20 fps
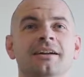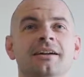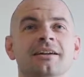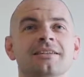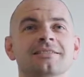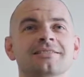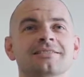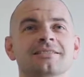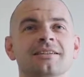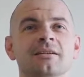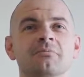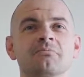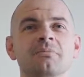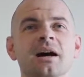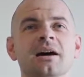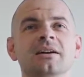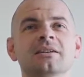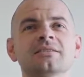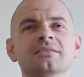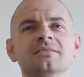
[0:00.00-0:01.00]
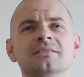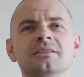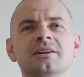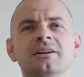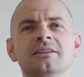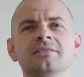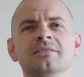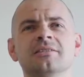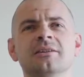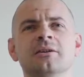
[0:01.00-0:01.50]
Some monks
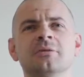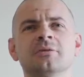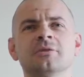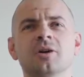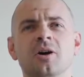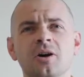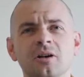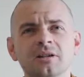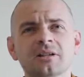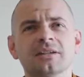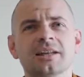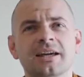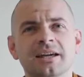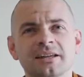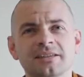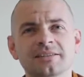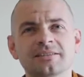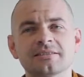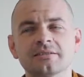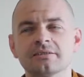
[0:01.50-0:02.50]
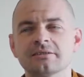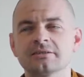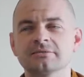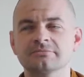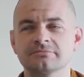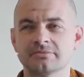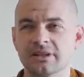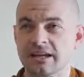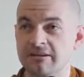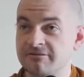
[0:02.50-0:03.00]
like to go on holidays.
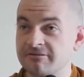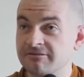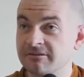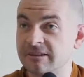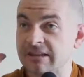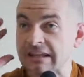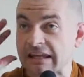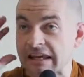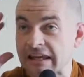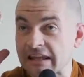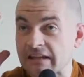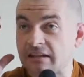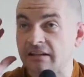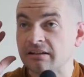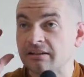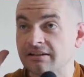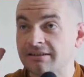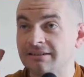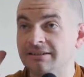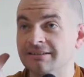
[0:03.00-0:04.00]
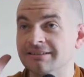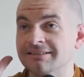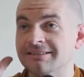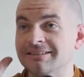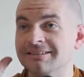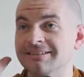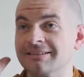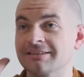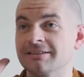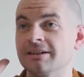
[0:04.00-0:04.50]
They forget
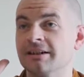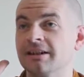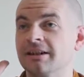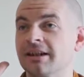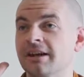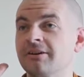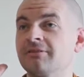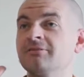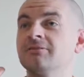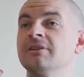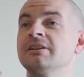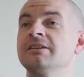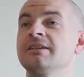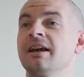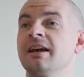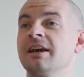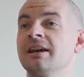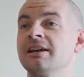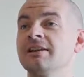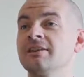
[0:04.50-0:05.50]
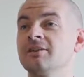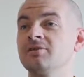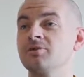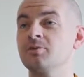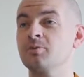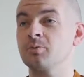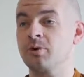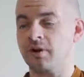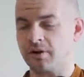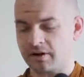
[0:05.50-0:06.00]
every day that you're
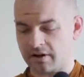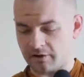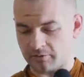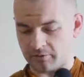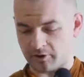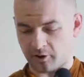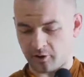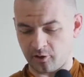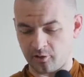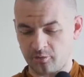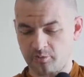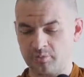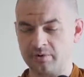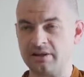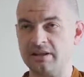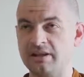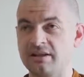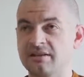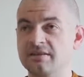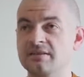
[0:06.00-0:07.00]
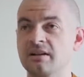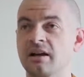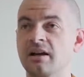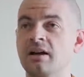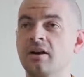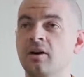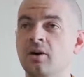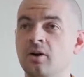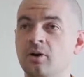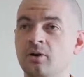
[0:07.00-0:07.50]
wearing a robe is a
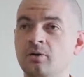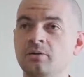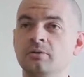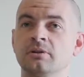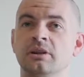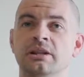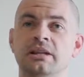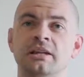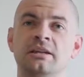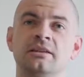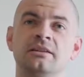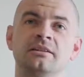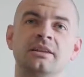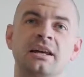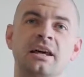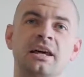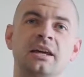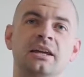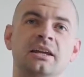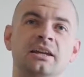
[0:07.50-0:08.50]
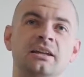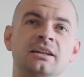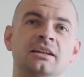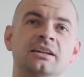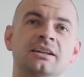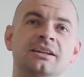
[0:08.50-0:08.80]
holy day,